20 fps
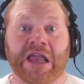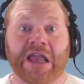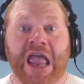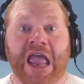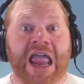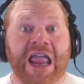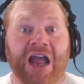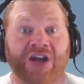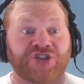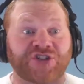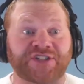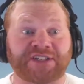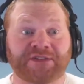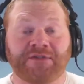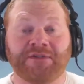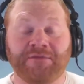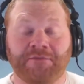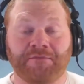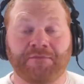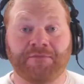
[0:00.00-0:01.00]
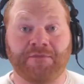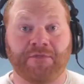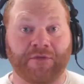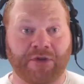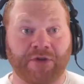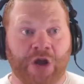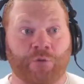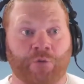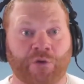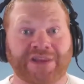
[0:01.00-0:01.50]
Hey, I just
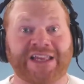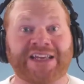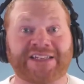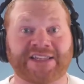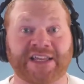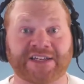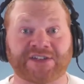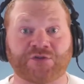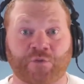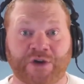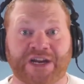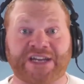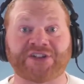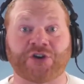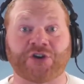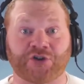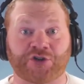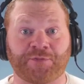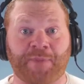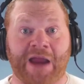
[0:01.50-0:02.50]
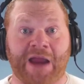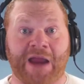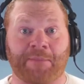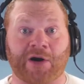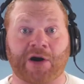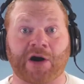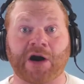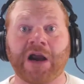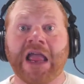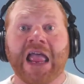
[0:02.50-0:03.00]
released this research
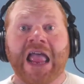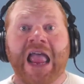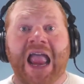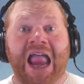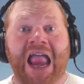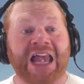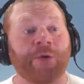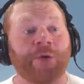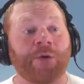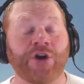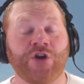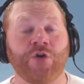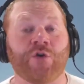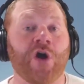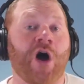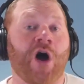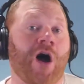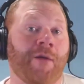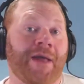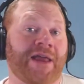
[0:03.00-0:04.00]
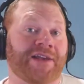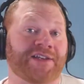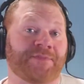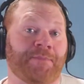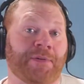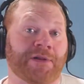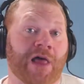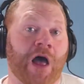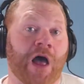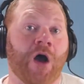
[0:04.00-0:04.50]
paper. Anyone who comments
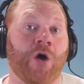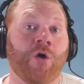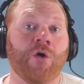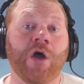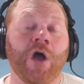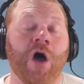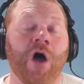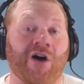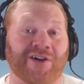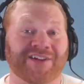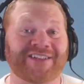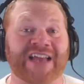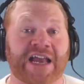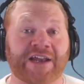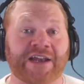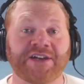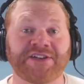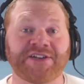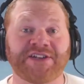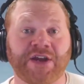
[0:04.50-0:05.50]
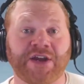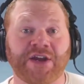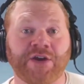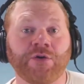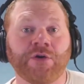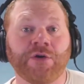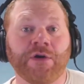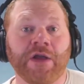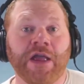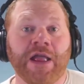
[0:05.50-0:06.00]
below, I'll send it to you.